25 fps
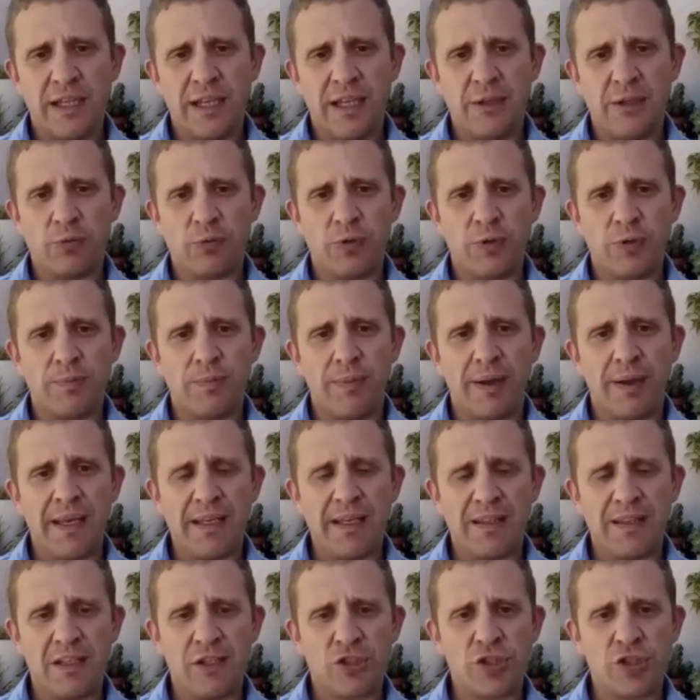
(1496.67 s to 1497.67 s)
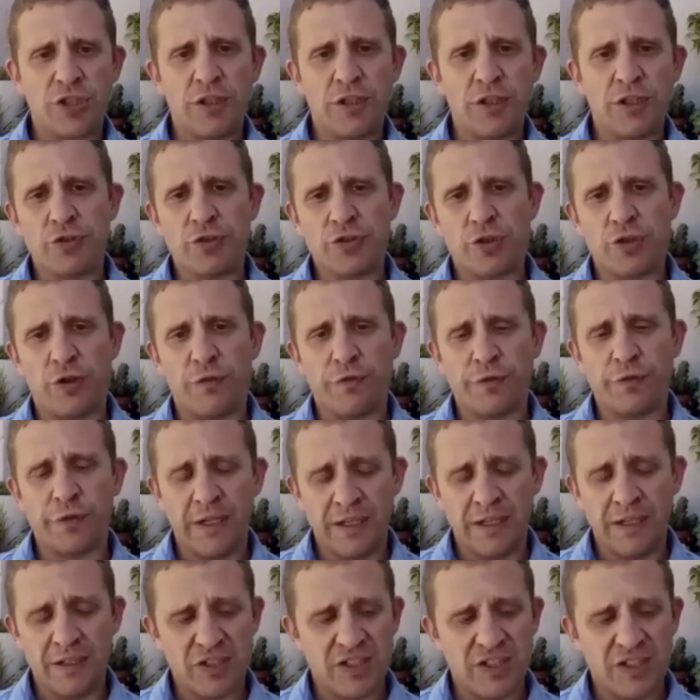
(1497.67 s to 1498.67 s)
It would make their service
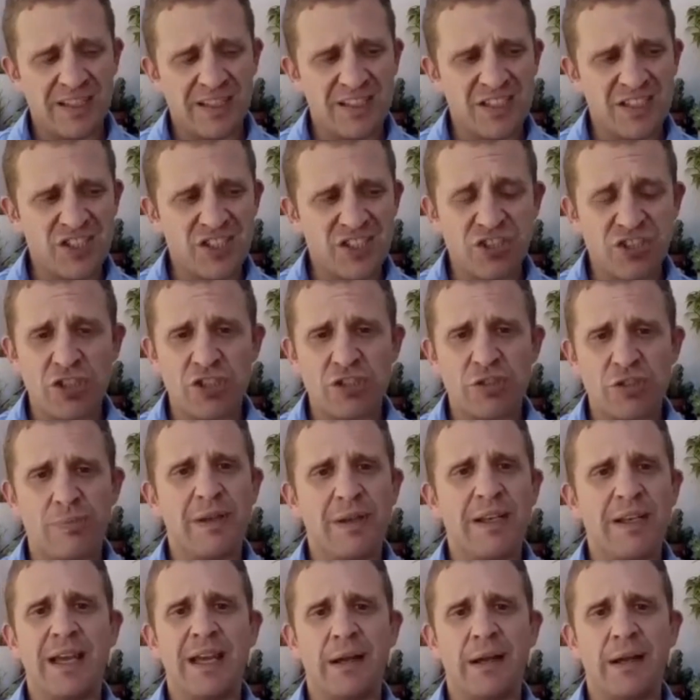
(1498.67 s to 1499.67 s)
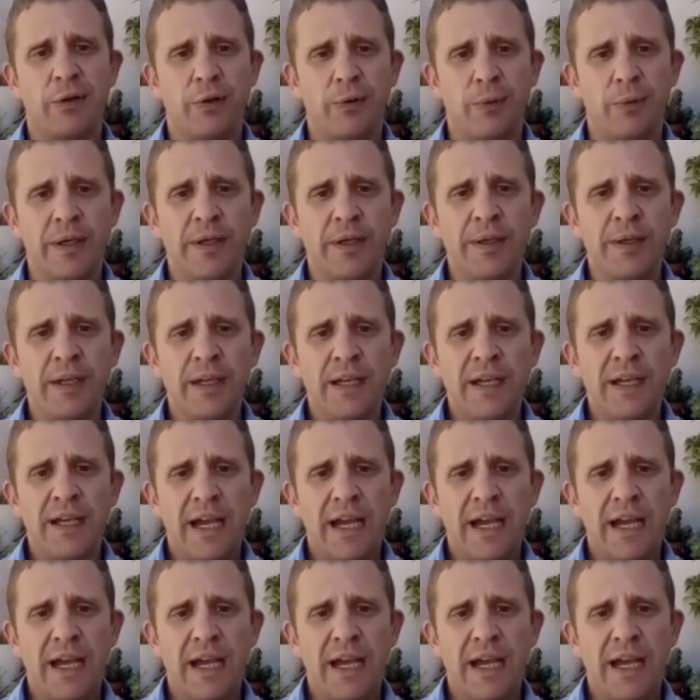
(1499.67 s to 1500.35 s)
offerings considerably narrower.